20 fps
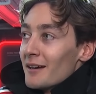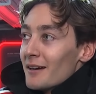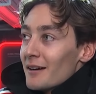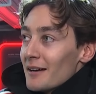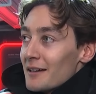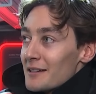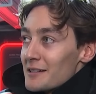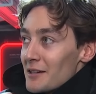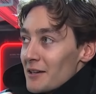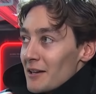
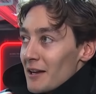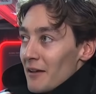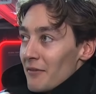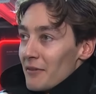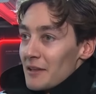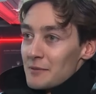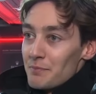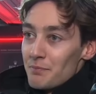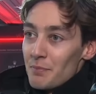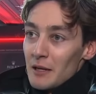And suddenly I had
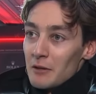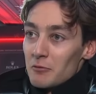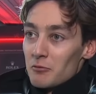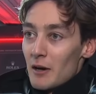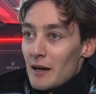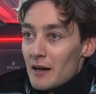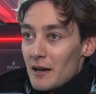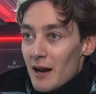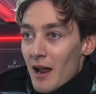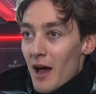these big
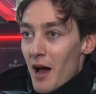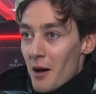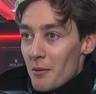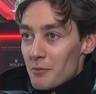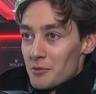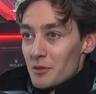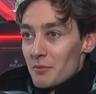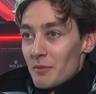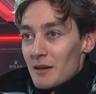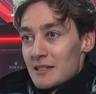red
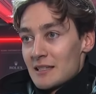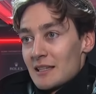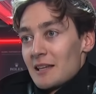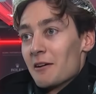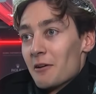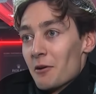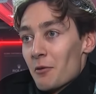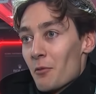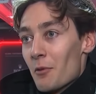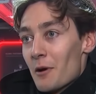alarms on my
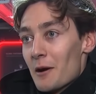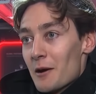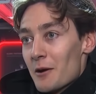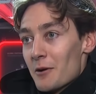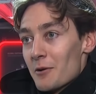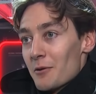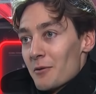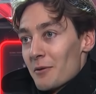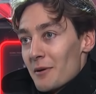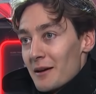steering
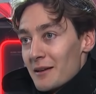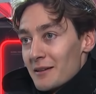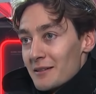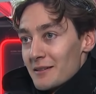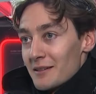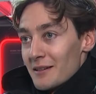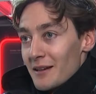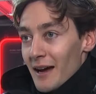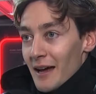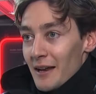wheel
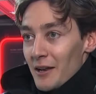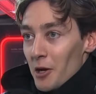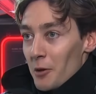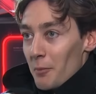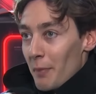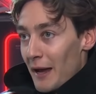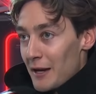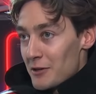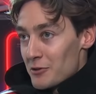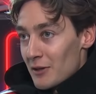and I had no
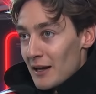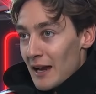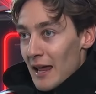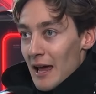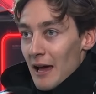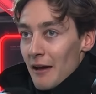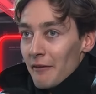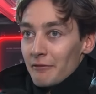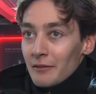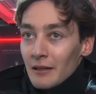battery
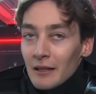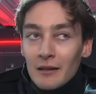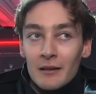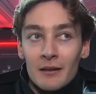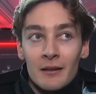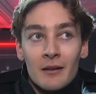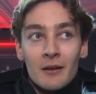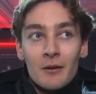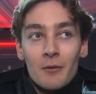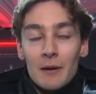left and
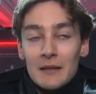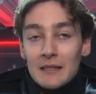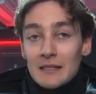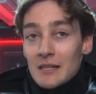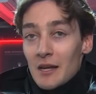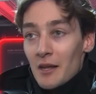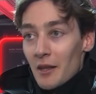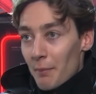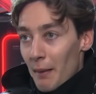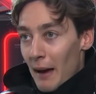we had to
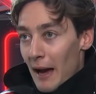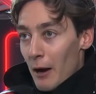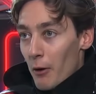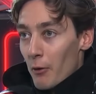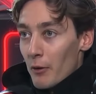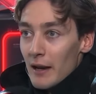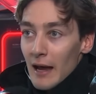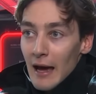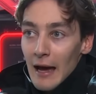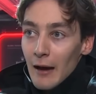turn the
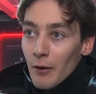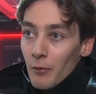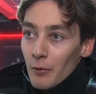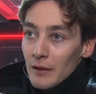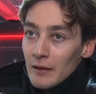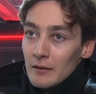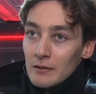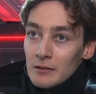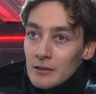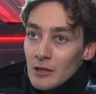power down.
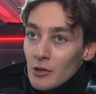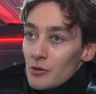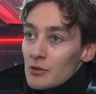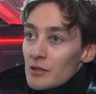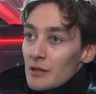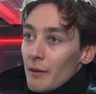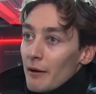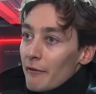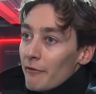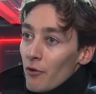We were
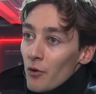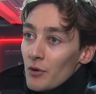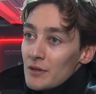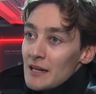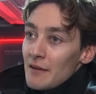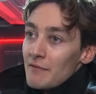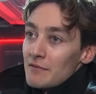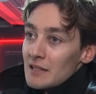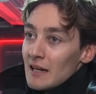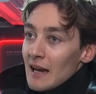losing about
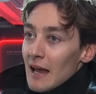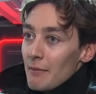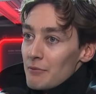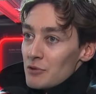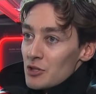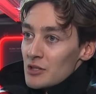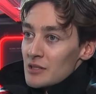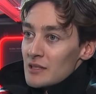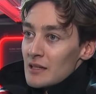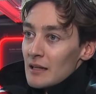0.4 a lap
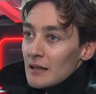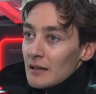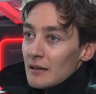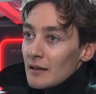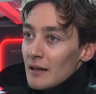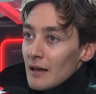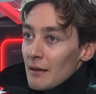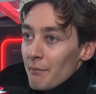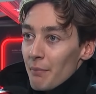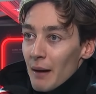just
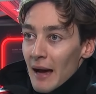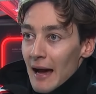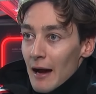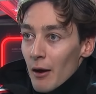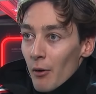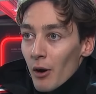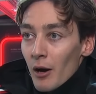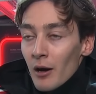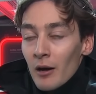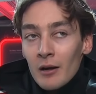in
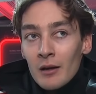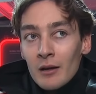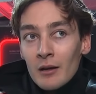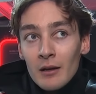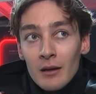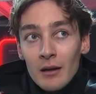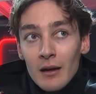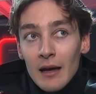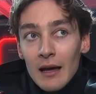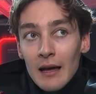power.
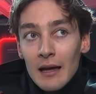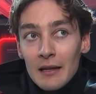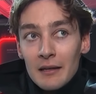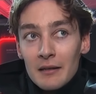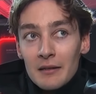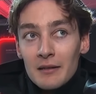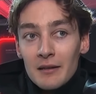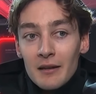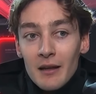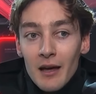
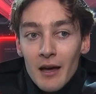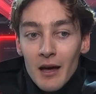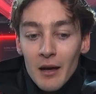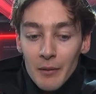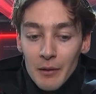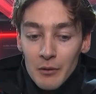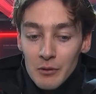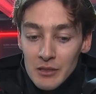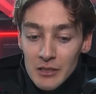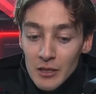And
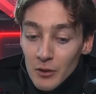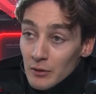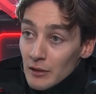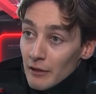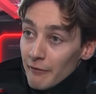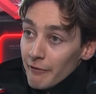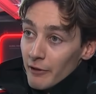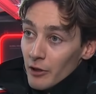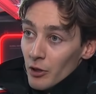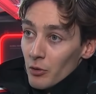it was so
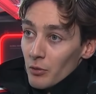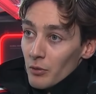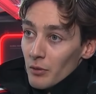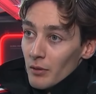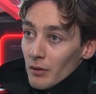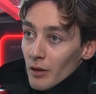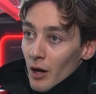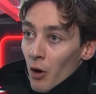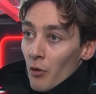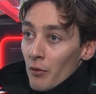difficult
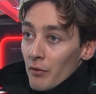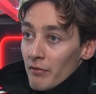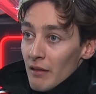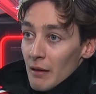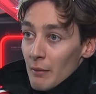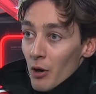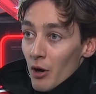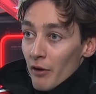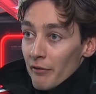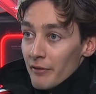holding
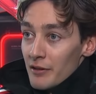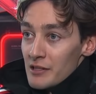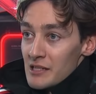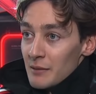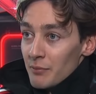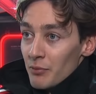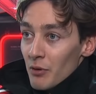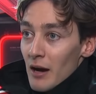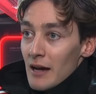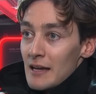them off. I was
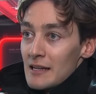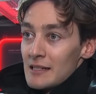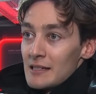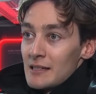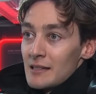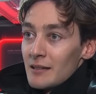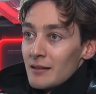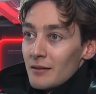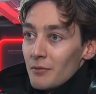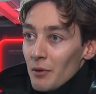
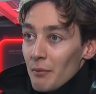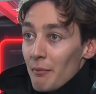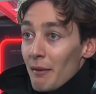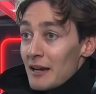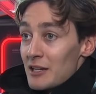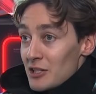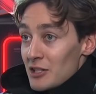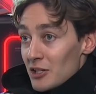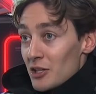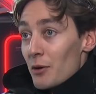surprised we
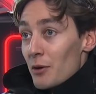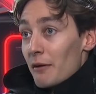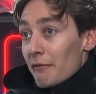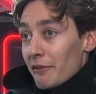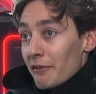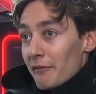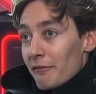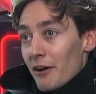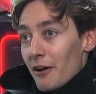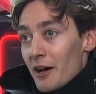managed to do it
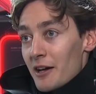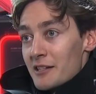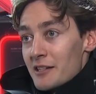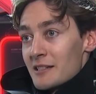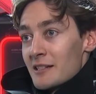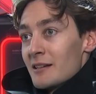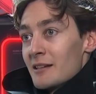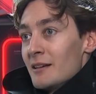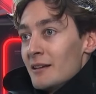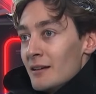for the
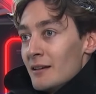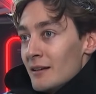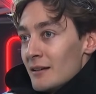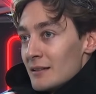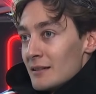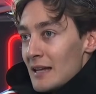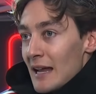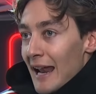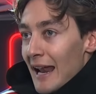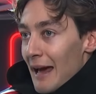first
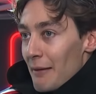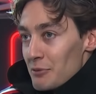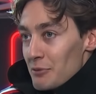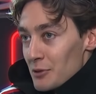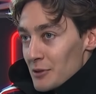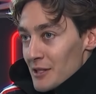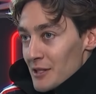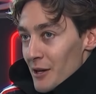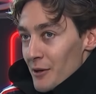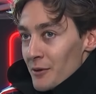10 laps
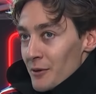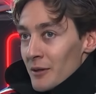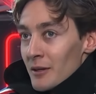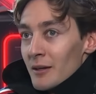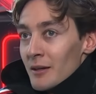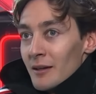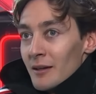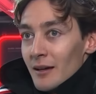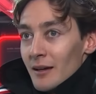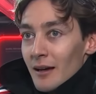or so.
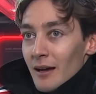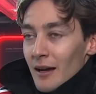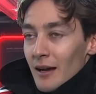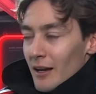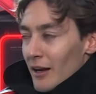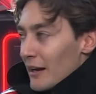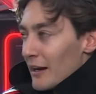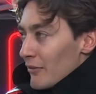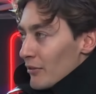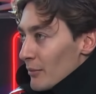I
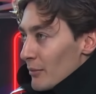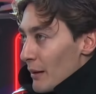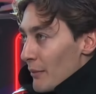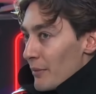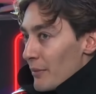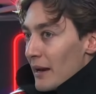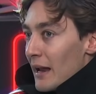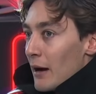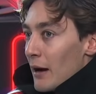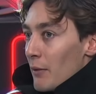can't even
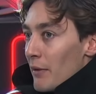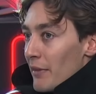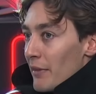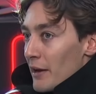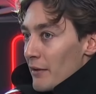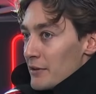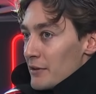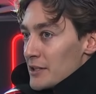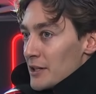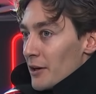remember now when they
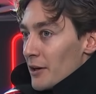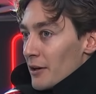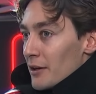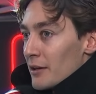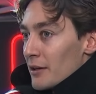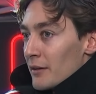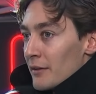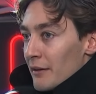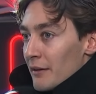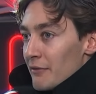overtook,
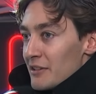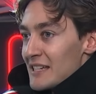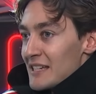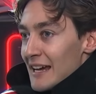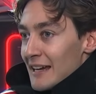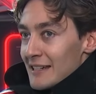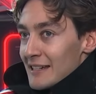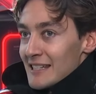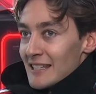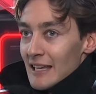I think, the
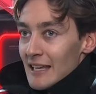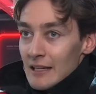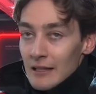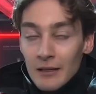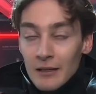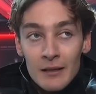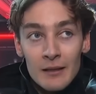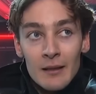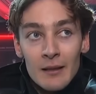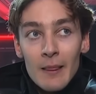second stint.
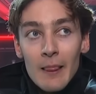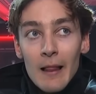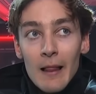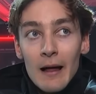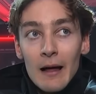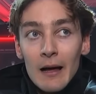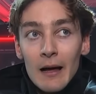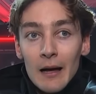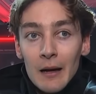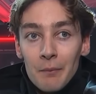
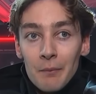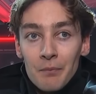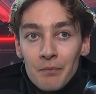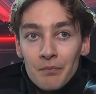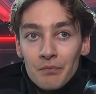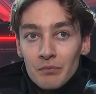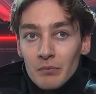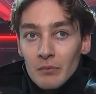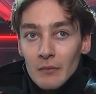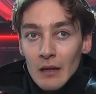
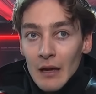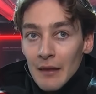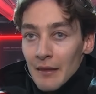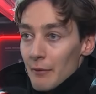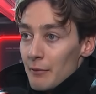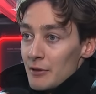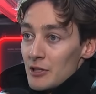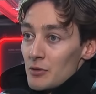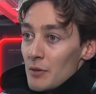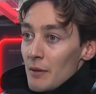And
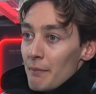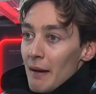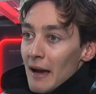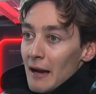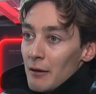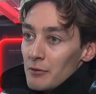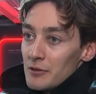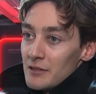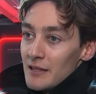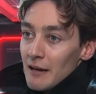then we just went
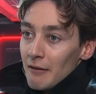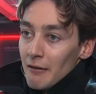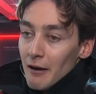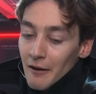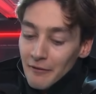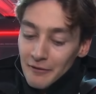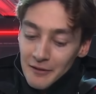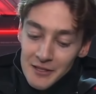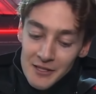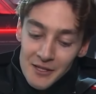backwards
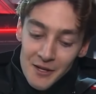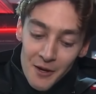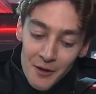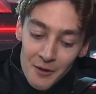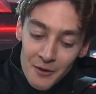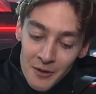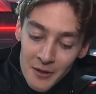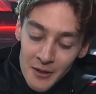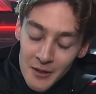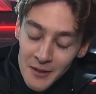thereafter.
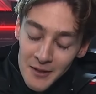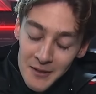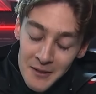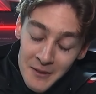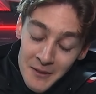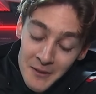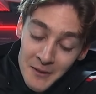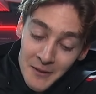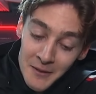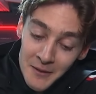So
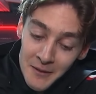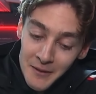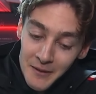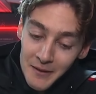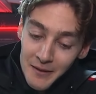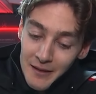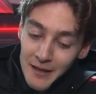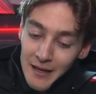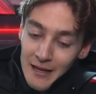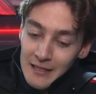
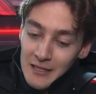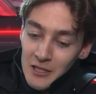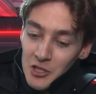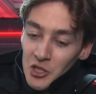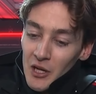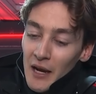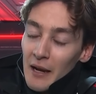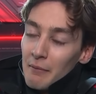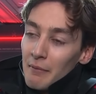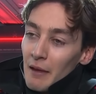it's a
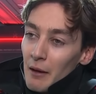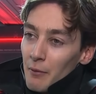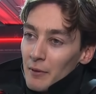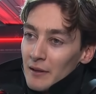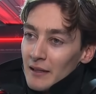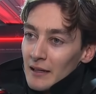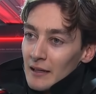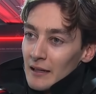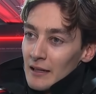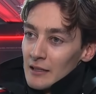shame that we
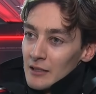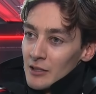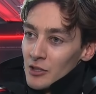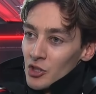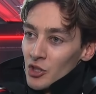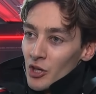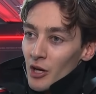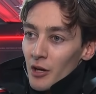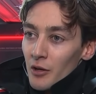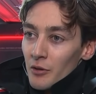didn't get to
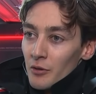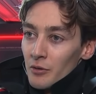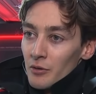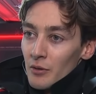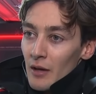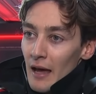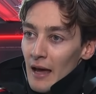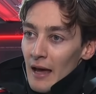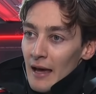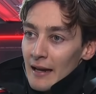show
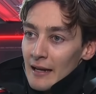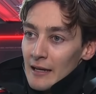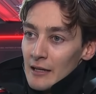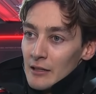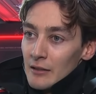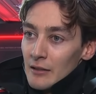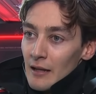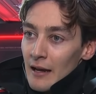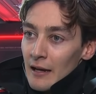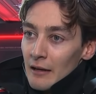
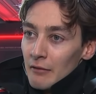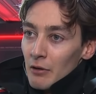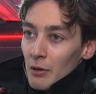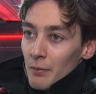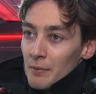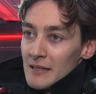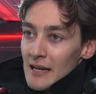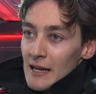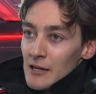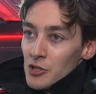any real
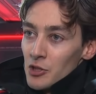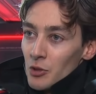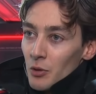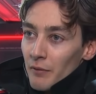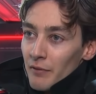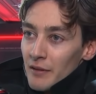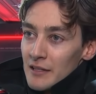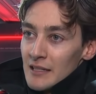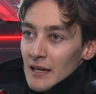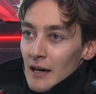potential
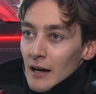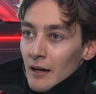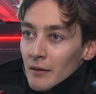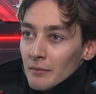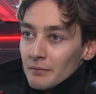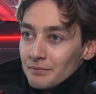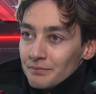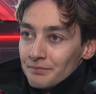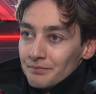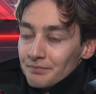of this car.
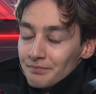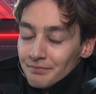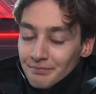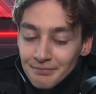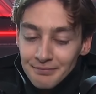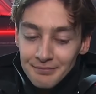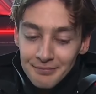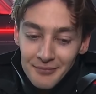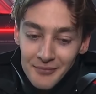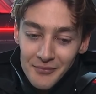
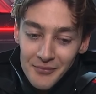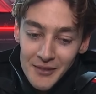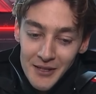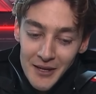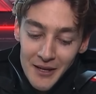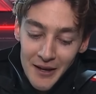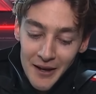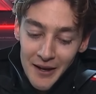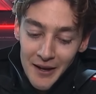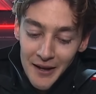
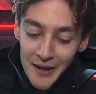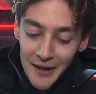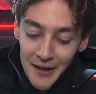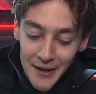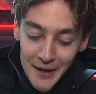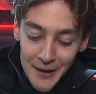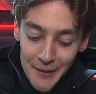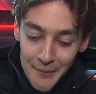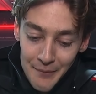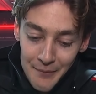
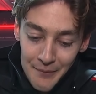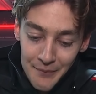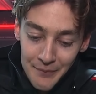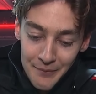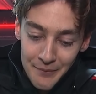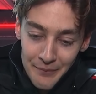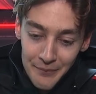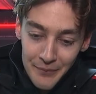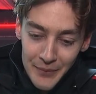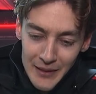
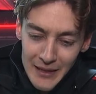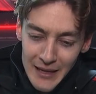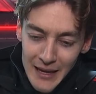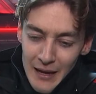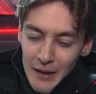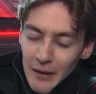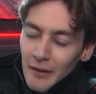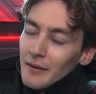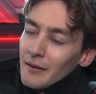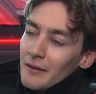But
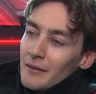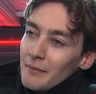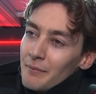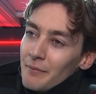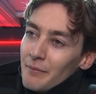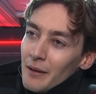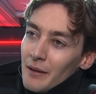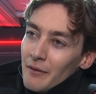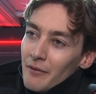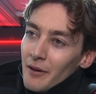yeah, a
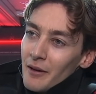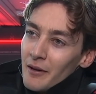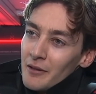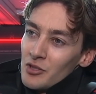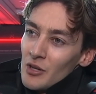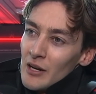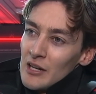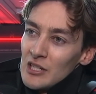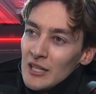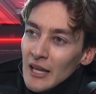bit of a
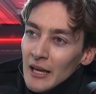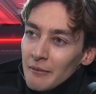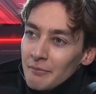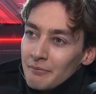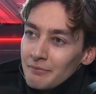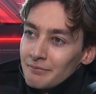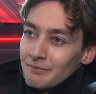strange day.